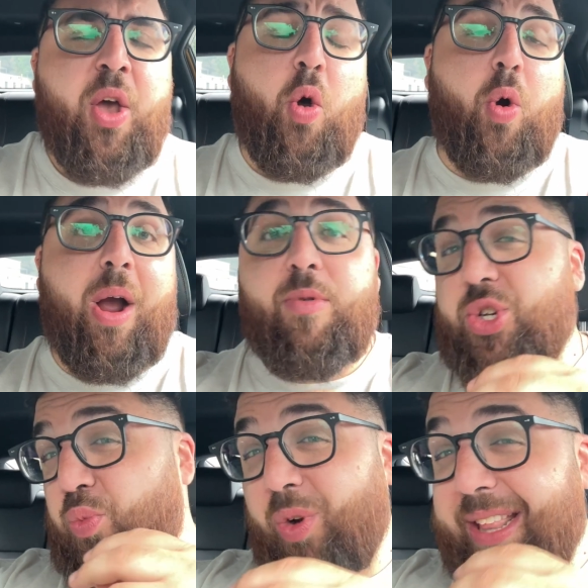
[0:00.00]
or I
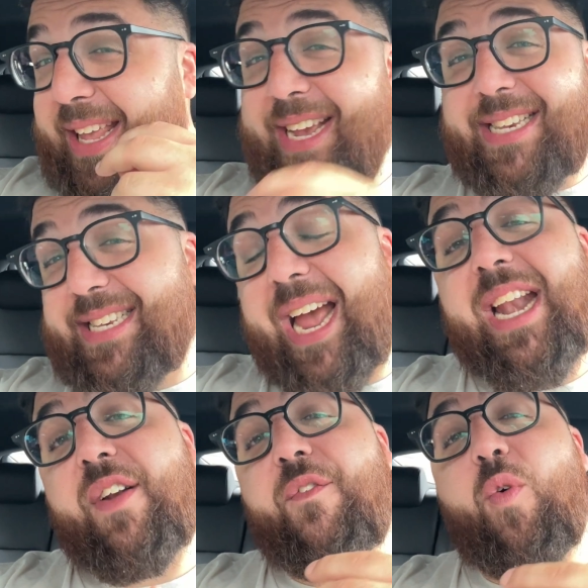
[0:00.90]
was really
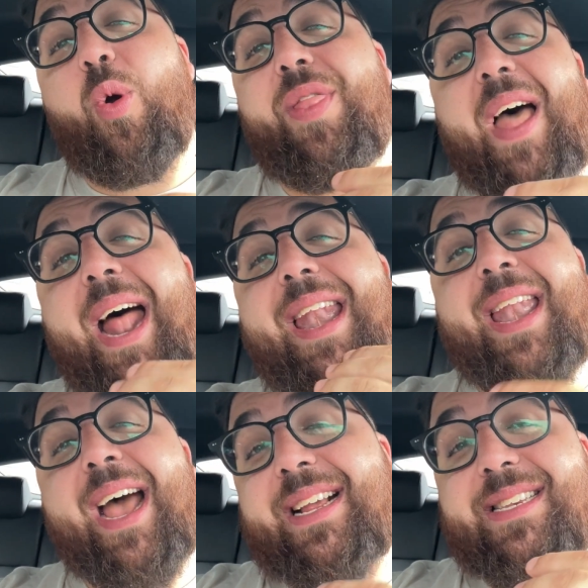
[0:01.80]
excited for that
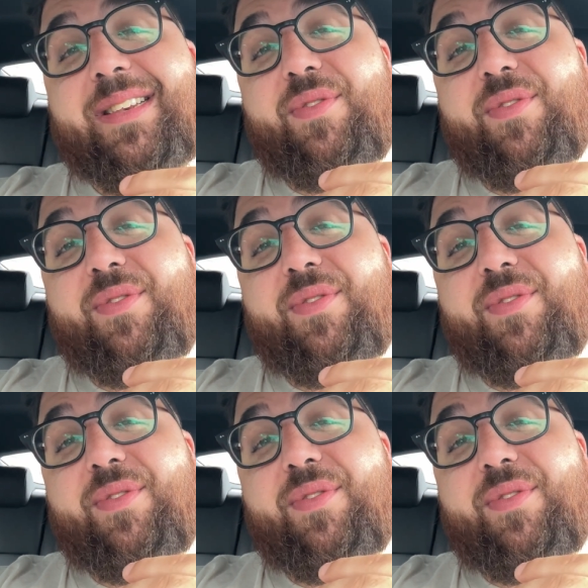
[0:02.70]
next